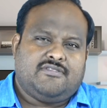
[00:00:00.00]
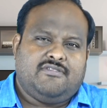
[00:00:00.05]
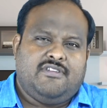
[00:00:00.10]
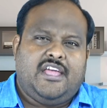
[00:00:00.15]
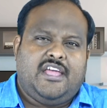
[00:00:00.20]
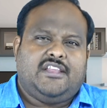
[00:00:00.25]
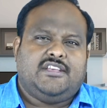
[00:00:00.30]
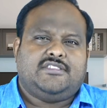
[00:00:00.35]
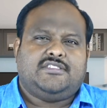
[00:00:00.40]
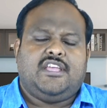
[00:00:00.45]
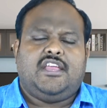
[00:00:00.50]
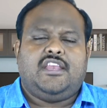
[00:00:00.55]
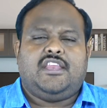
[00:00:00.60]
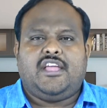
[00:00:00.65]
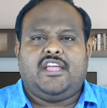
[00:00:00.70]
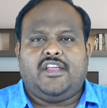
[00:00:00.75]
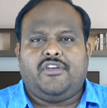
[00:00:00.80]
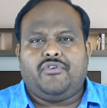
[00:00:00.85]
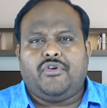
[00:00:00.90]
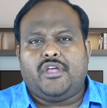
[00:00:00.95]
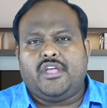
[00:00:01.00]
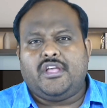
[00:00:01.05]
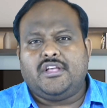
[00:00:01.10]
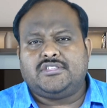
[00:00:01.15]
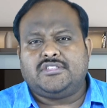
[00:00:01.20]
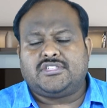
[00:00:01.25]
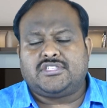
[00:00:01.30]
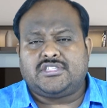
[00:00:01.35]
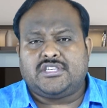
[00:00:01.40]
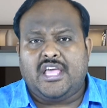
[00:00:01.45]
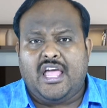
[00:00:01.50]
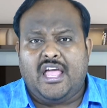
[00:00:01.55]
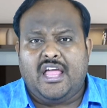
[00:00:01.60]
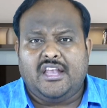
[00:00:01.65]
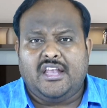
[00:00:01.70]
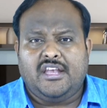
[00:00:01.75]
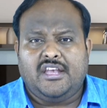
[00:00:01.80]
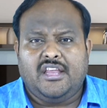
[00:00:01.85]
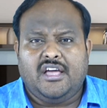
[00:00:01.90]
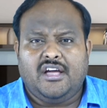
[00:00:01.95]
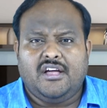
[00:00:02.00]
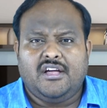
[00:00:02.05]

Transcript: where does eating and drinking stand?